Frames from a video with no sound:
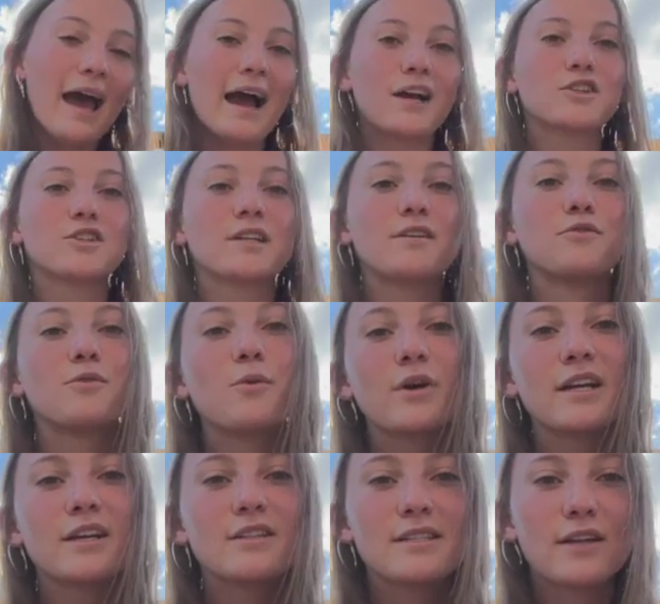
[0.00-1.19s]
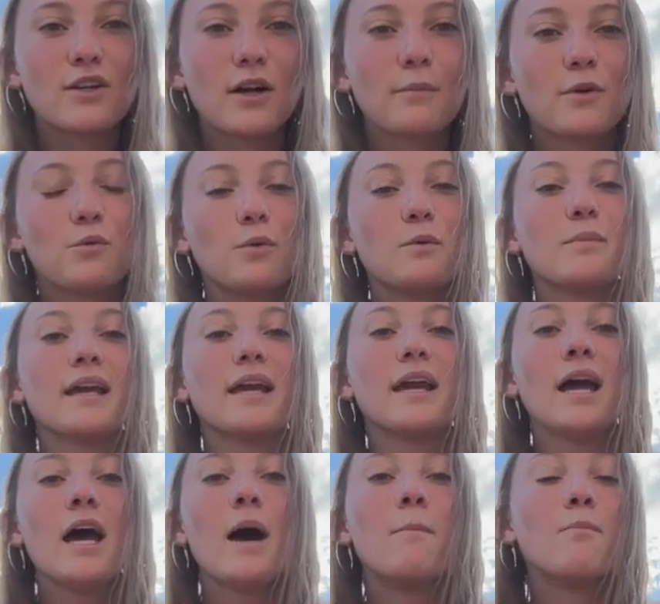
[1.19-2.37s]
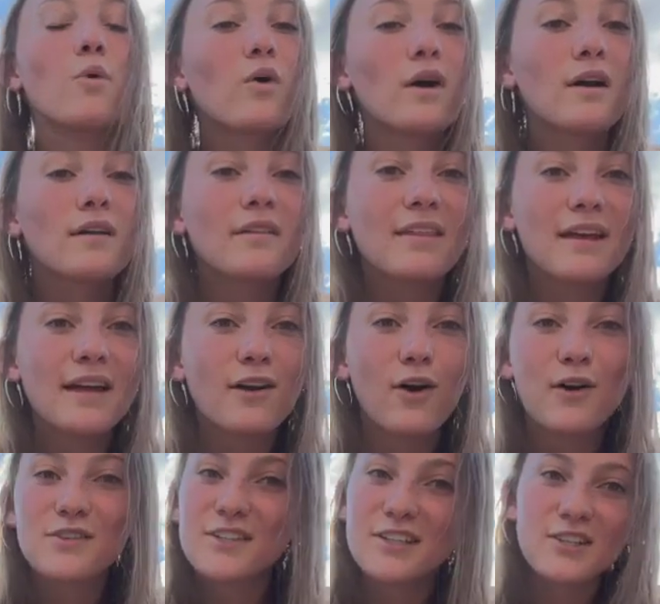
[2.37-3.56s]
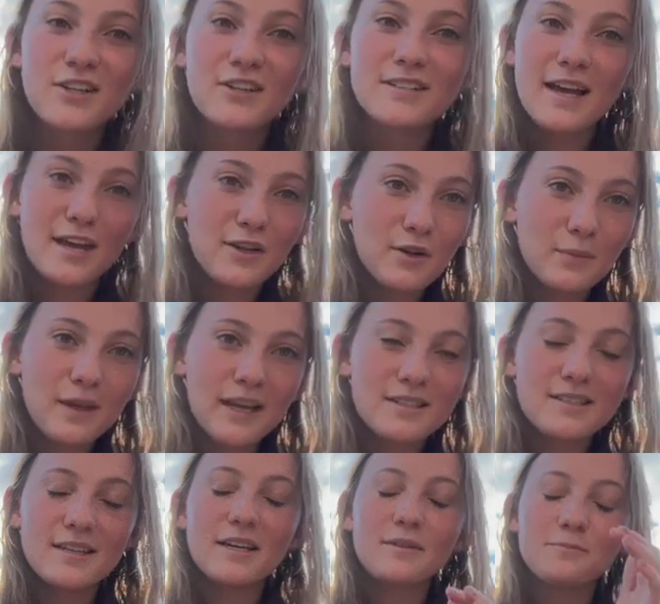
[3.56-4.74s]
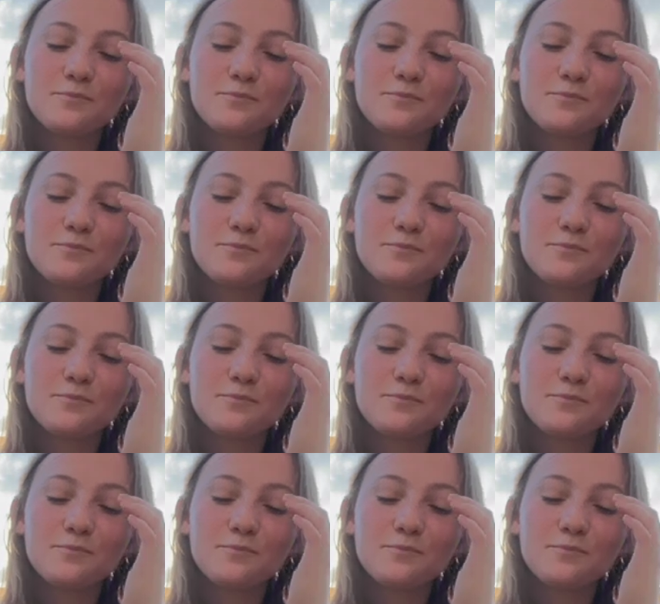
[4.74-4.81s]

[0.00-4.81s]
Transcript: Actually, 4 years at Dartmouth would be more than all 6 years at UMKC.